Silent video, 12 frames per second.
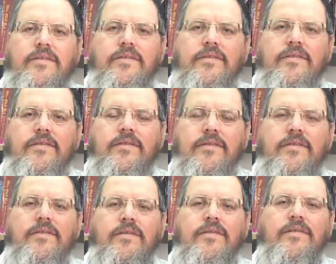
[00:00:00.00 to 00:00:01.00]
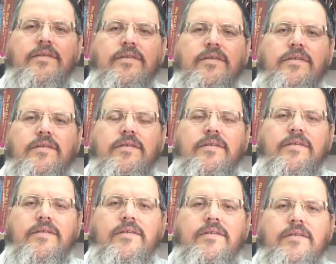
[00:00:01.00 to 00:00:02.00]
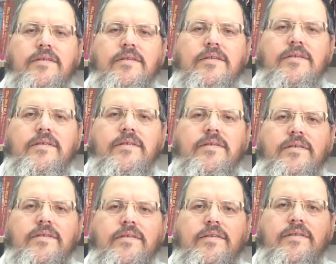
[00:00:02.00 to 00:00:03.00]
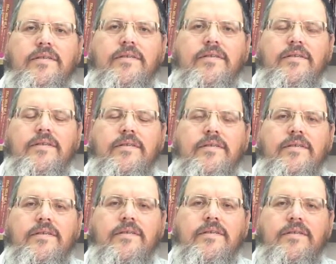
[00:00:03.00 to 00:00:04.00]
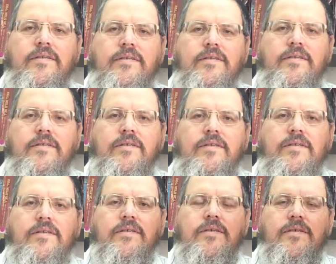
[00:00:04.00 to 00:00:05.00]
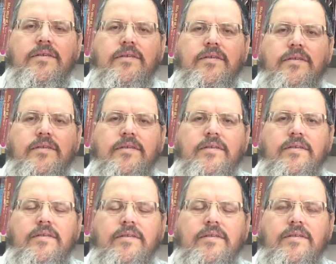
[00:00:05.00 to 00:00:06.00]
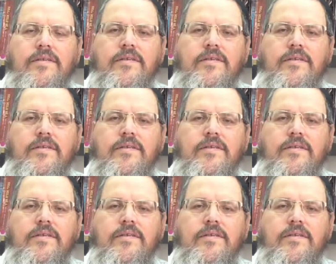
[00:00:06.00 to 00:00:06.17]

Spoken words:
(silent)